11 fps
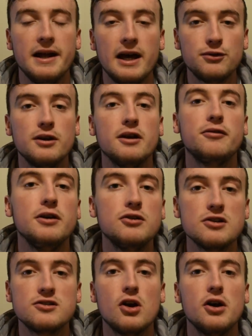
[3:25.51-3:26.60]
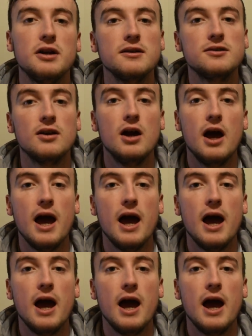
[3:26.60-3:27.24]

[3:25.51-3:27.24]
And as for their future signings,